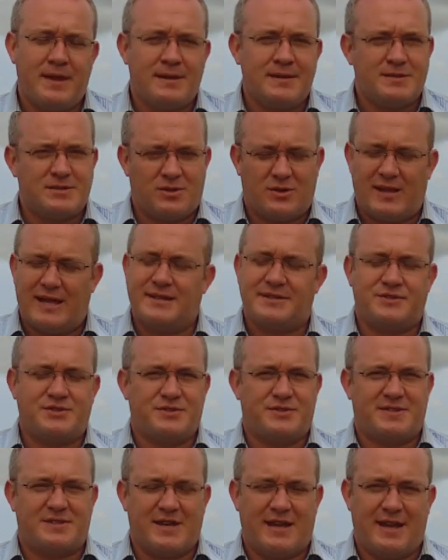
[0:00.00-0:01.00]
So let's
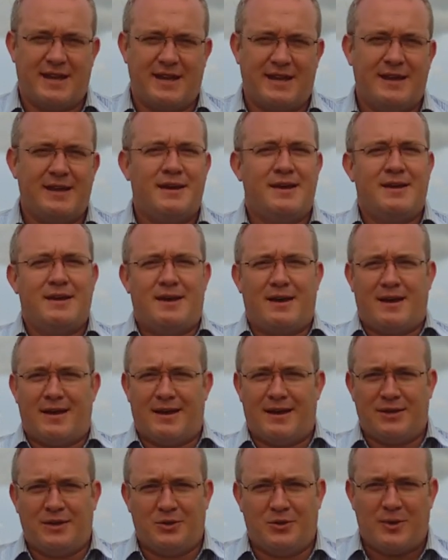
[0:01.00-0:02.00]
just say
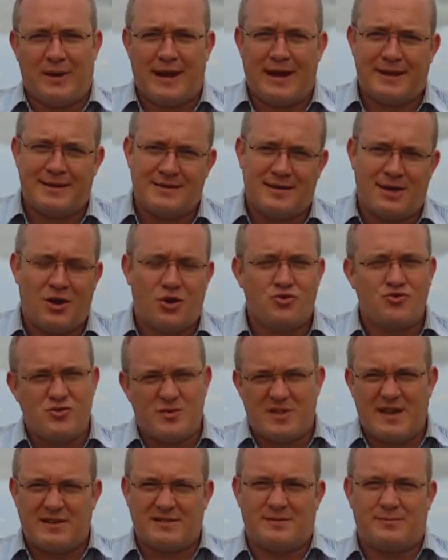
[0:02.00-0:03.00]
you had a
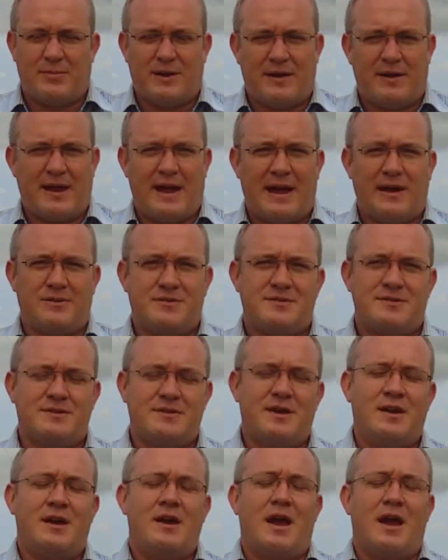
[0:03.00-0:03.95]
£100,000 house